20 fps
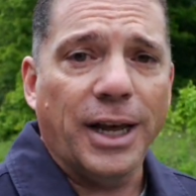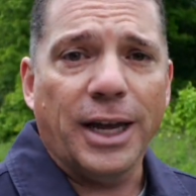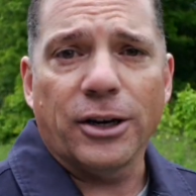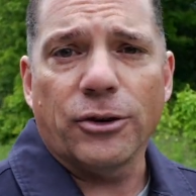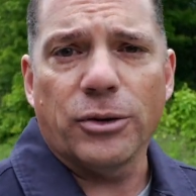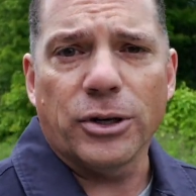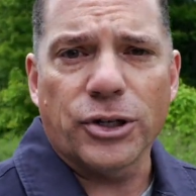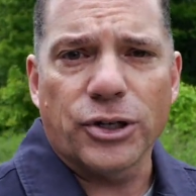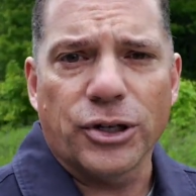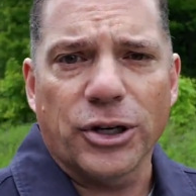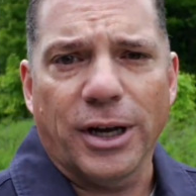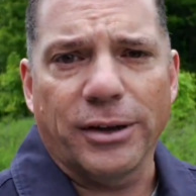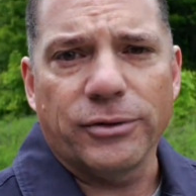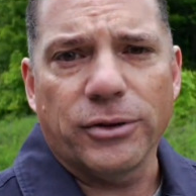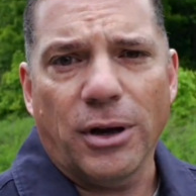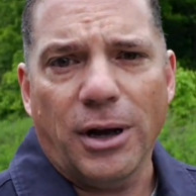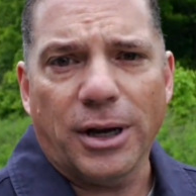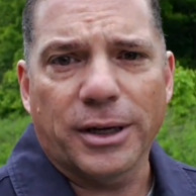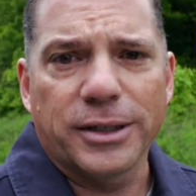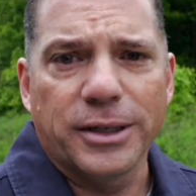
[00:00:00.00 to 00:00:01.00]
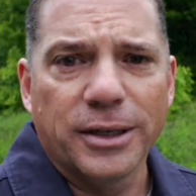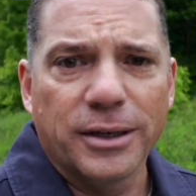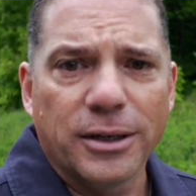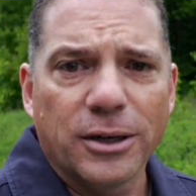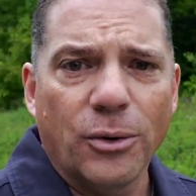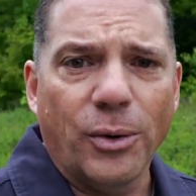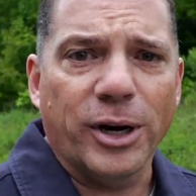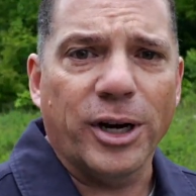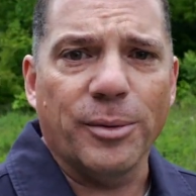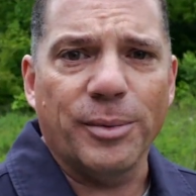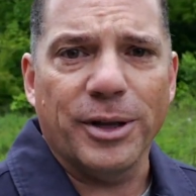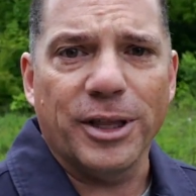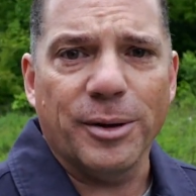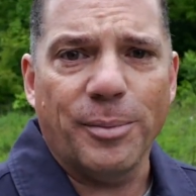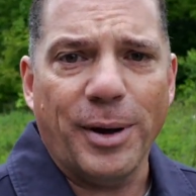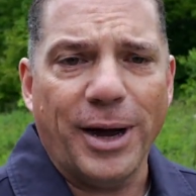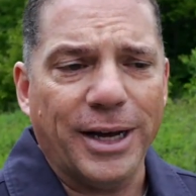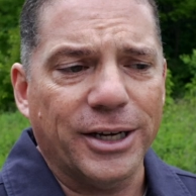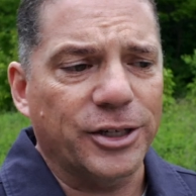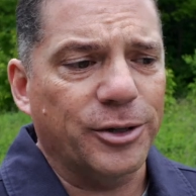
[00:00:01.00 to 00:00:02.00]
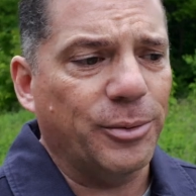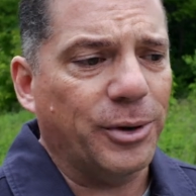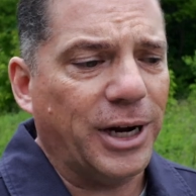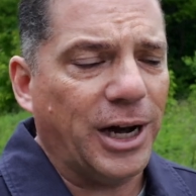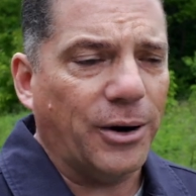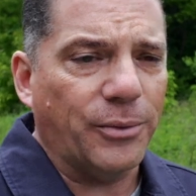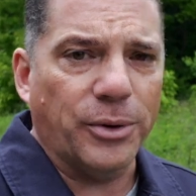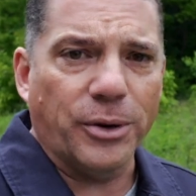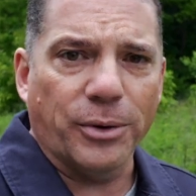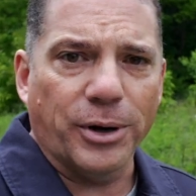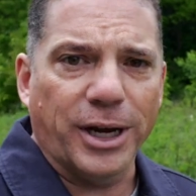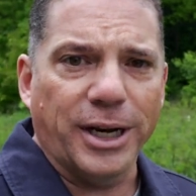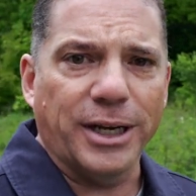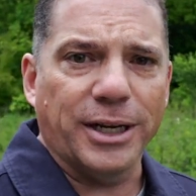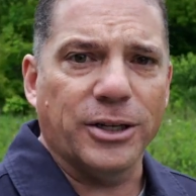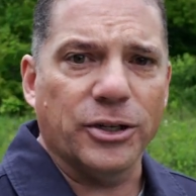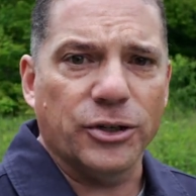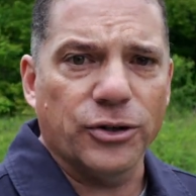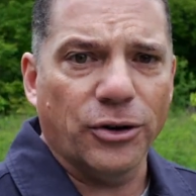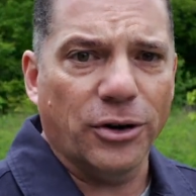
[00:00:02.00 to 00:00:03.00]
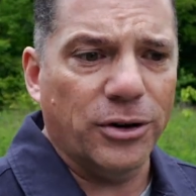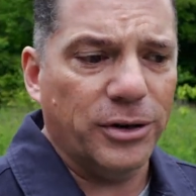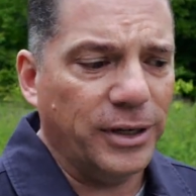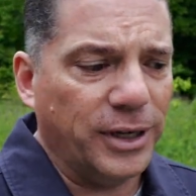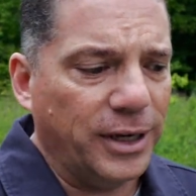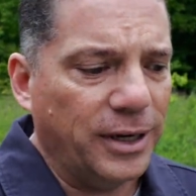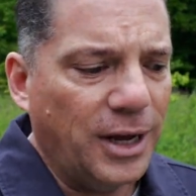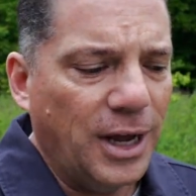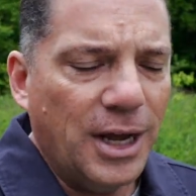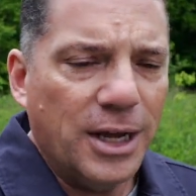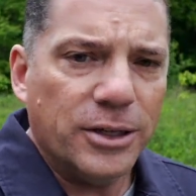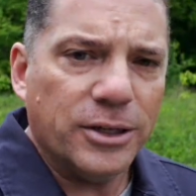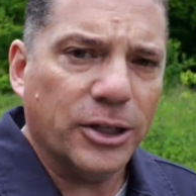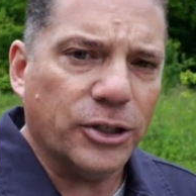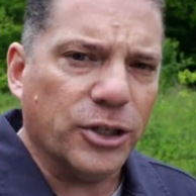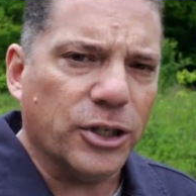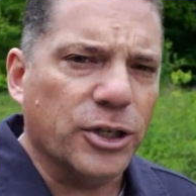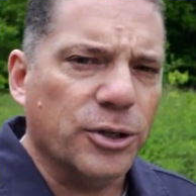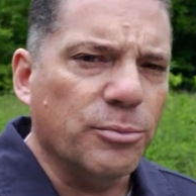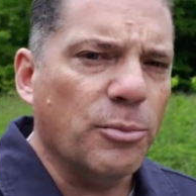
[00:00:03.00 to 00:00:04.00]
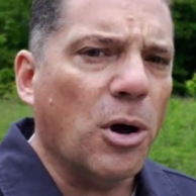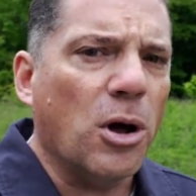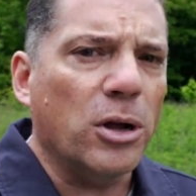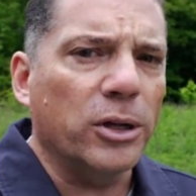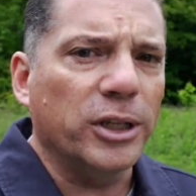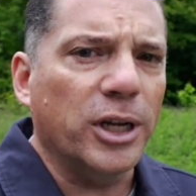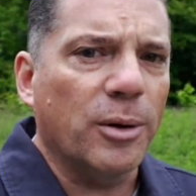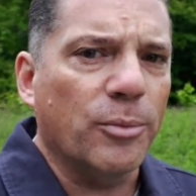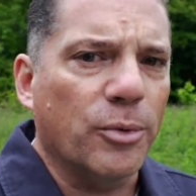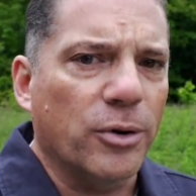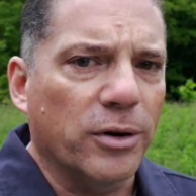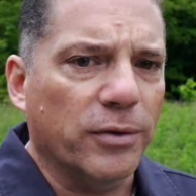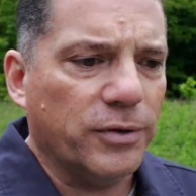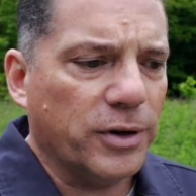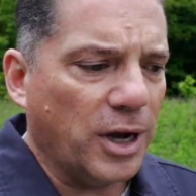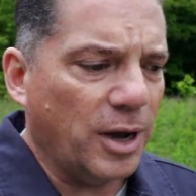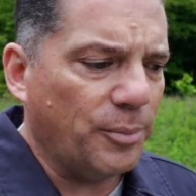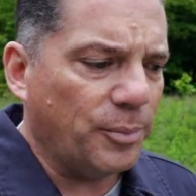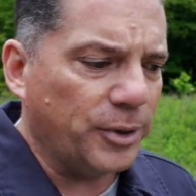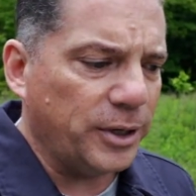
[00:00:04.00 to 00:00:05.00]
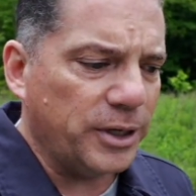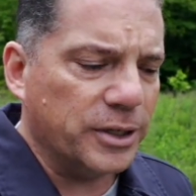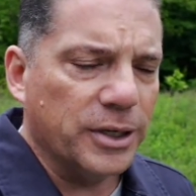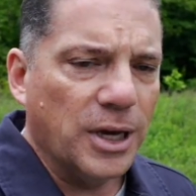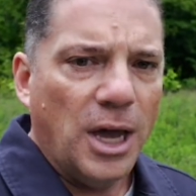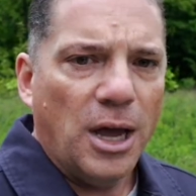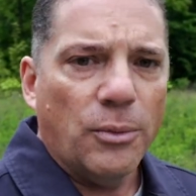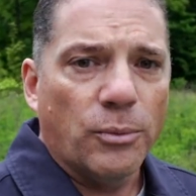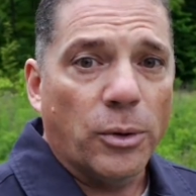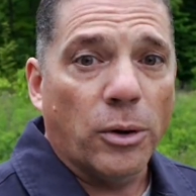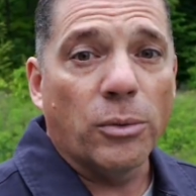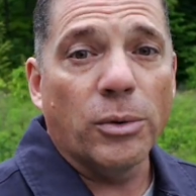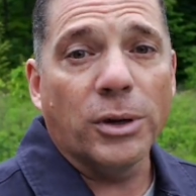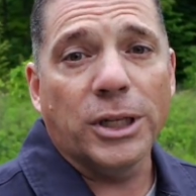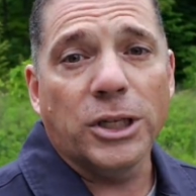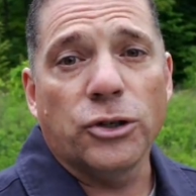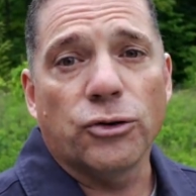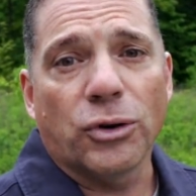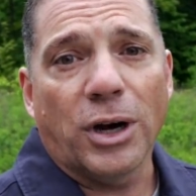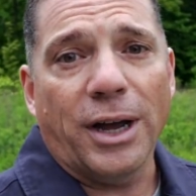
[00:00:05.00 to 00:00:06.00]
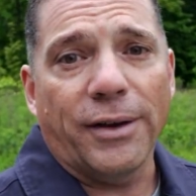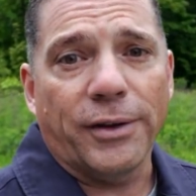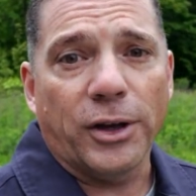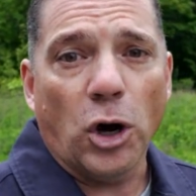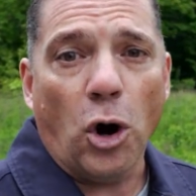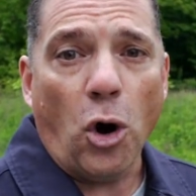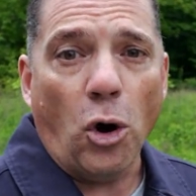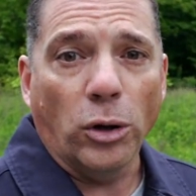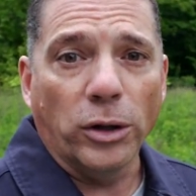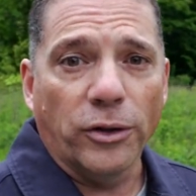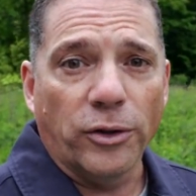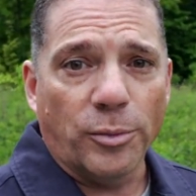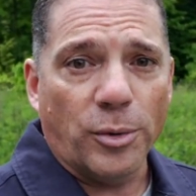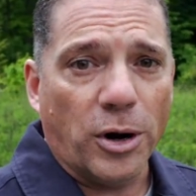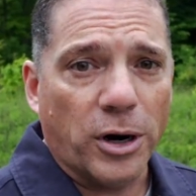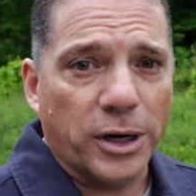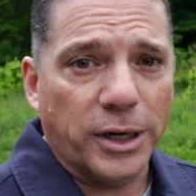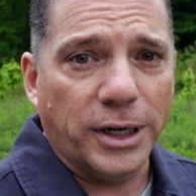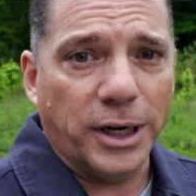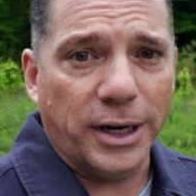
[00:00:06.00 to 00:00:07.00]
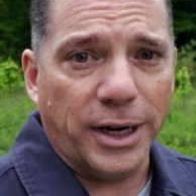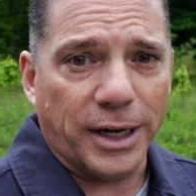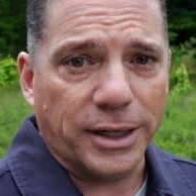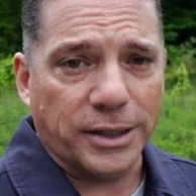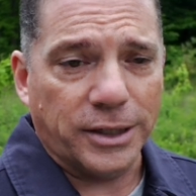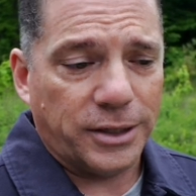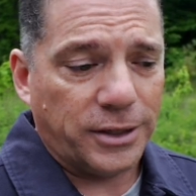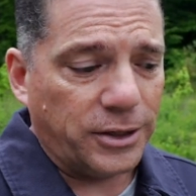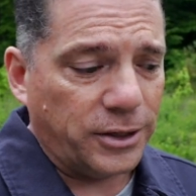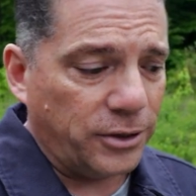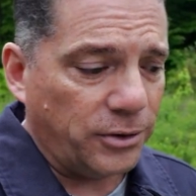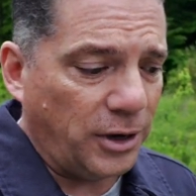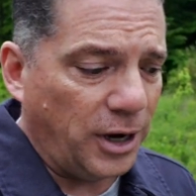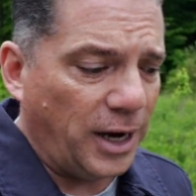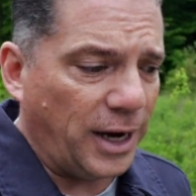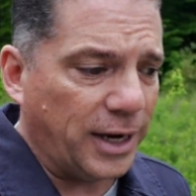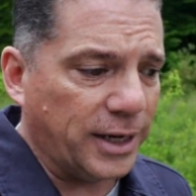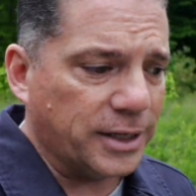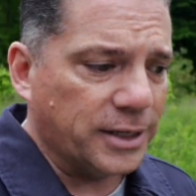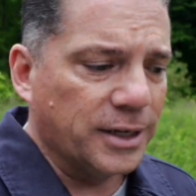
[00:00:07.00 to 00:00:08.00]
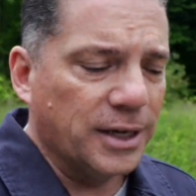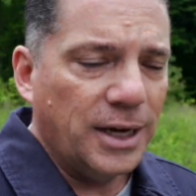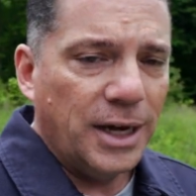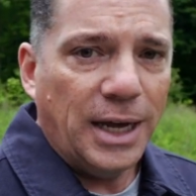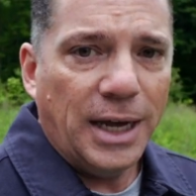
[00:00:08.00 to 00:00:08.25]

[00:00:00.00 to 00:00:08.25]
And Christian and I've talked quite a bit in the past about how we were getting concerned that such a small number of companies were really driving all of the market indexes to new highs.